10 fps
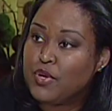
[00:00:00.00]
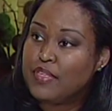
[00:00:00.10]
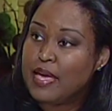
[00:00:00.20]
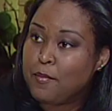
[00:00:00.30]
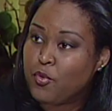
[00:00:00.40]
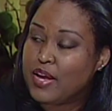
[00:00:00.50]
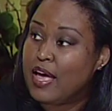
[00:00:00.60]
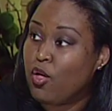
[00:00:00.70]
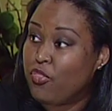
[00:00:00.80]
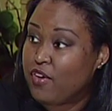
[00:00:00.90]
with Emory
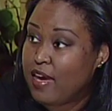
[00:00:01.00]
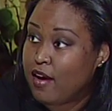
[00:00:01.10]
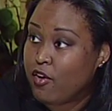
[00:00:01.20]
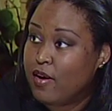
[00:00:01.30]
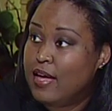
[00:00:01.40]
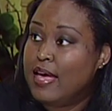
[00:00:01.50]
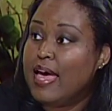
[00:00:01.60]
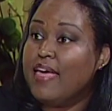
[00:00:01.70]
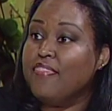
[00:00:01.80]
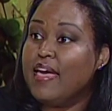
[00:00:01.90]
Healthcare,
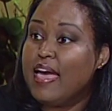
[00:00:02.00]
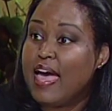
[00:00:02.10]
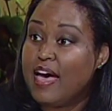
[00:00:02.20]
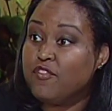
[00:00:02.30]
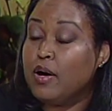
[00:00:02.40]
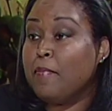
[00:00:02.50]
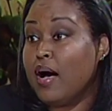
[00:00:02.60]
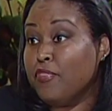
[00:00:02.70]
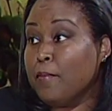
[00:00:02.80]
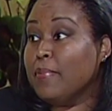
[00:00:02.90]
and they have,
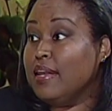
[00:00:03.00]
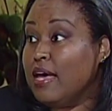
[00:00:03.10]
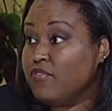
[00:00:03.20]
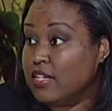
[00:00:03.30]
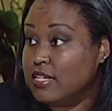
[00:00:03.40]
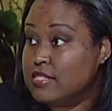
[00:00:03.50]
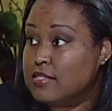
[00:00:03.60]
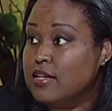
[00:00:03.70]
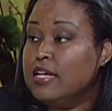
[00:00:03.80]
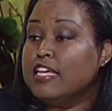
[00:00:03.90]
upon their benevolence,